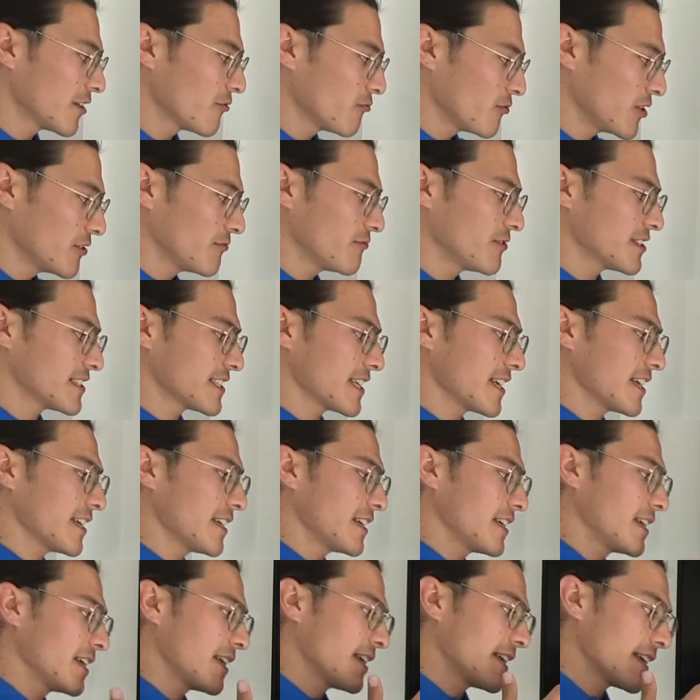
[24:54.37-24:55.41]
when we
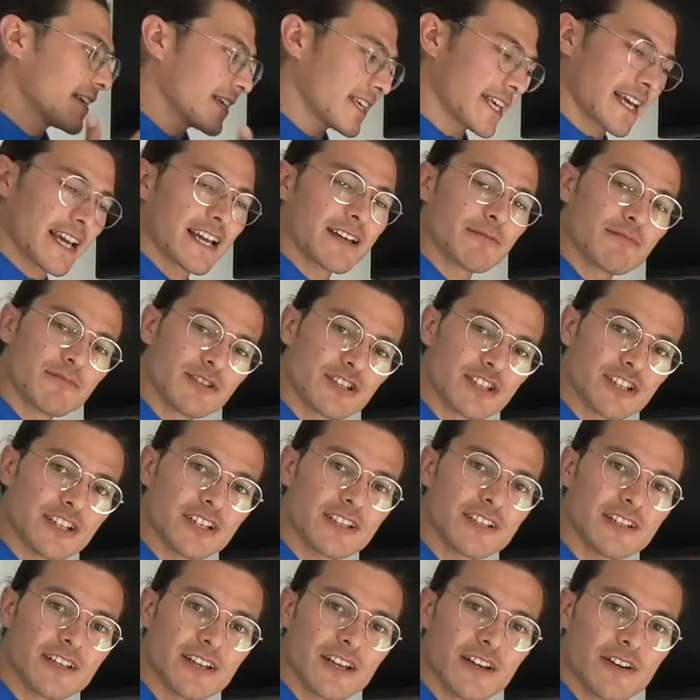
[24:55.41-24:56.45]
say Kangen
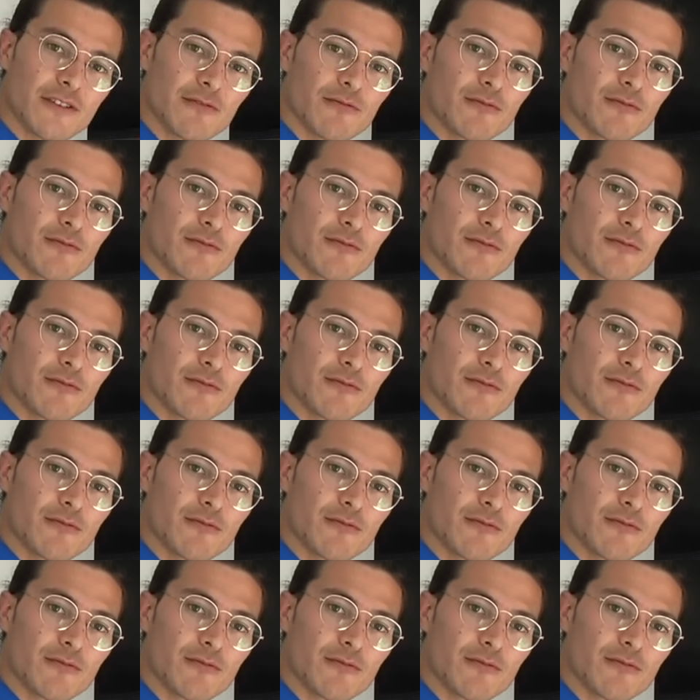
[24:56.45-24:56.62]
machine,